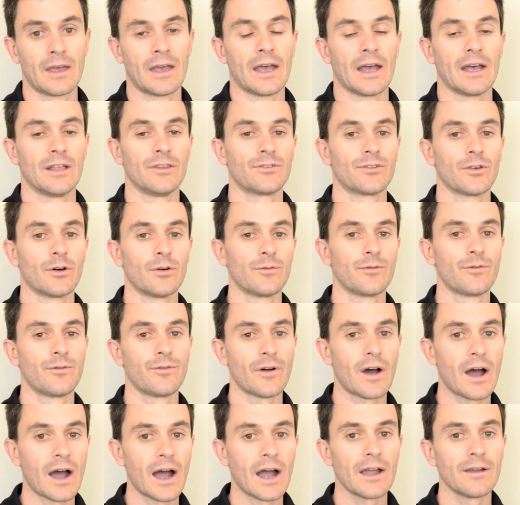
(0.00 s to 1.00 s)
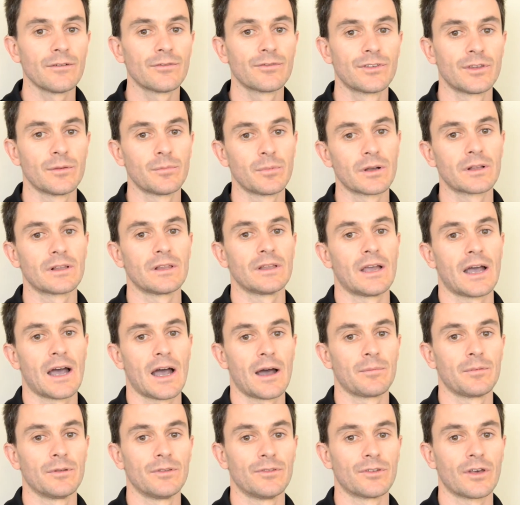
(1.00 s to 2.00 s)
And zone 5 typically
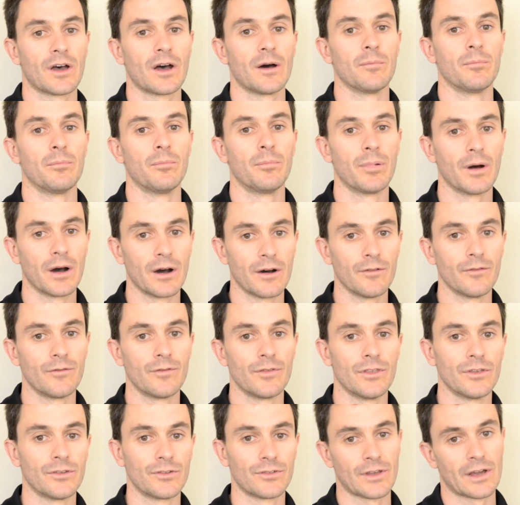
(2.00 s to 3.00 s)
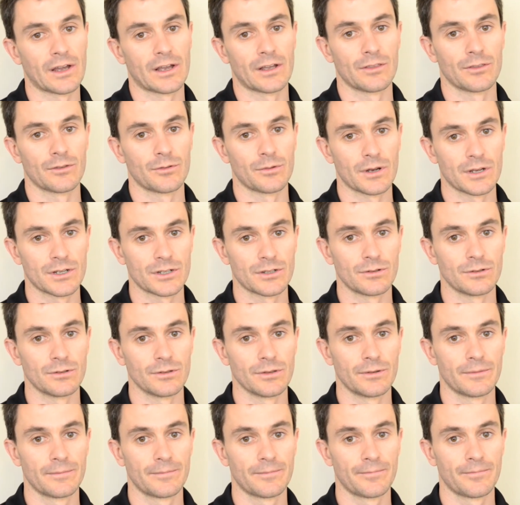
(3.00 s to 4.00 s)
happens above the second threshold.
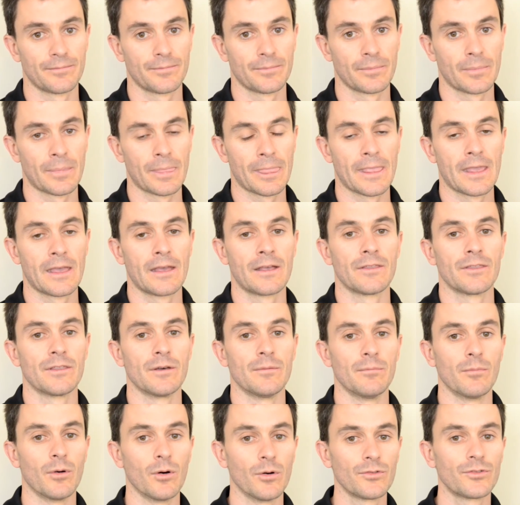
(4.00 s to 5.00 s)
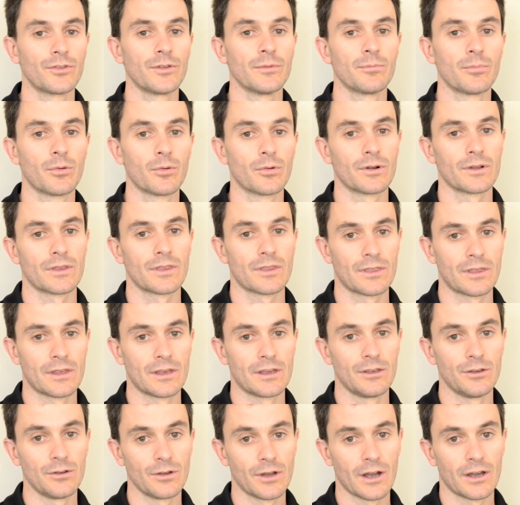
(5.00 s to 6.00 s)
The most important
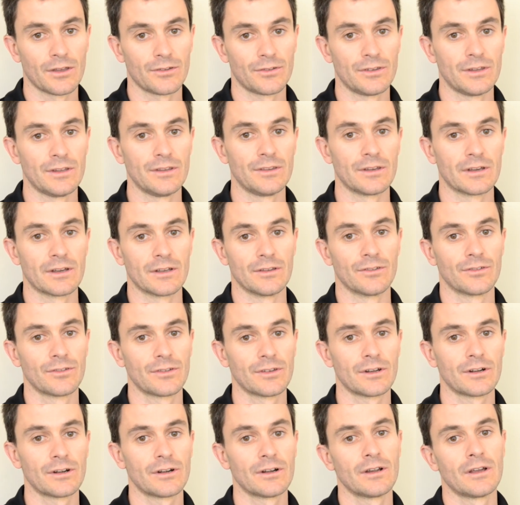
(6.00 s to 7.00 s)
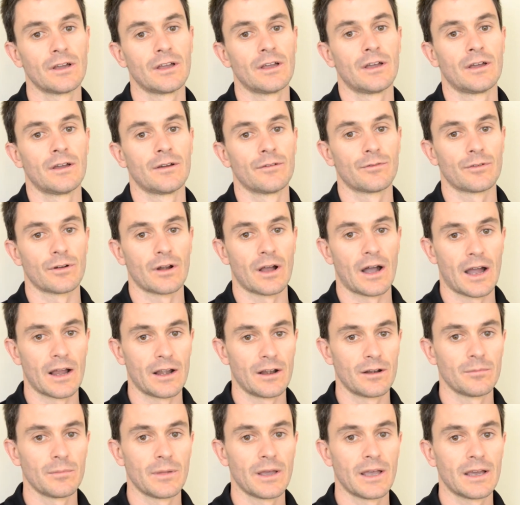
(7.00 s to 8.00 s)
thing you guys need to consider for
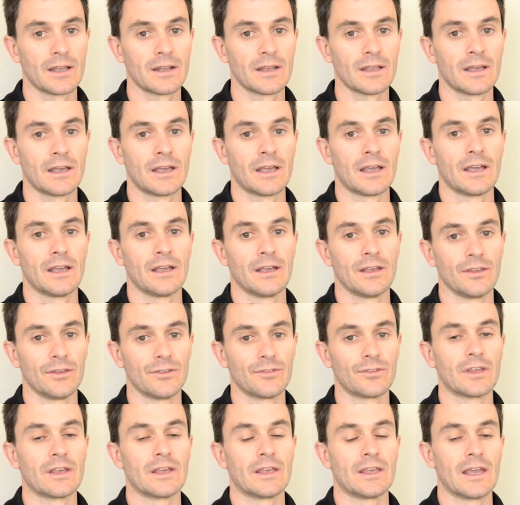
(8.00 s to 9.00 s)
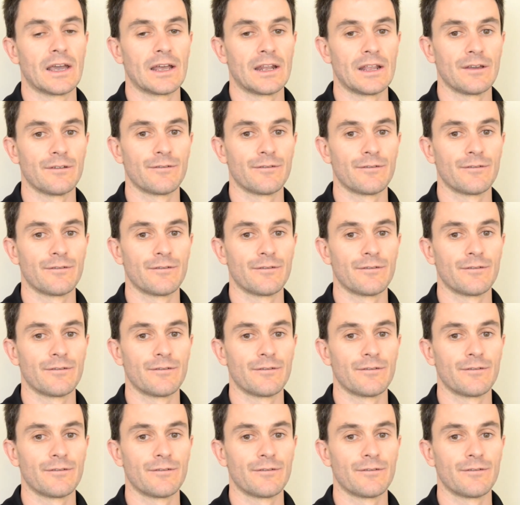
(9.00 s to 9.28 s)
Ironman is getting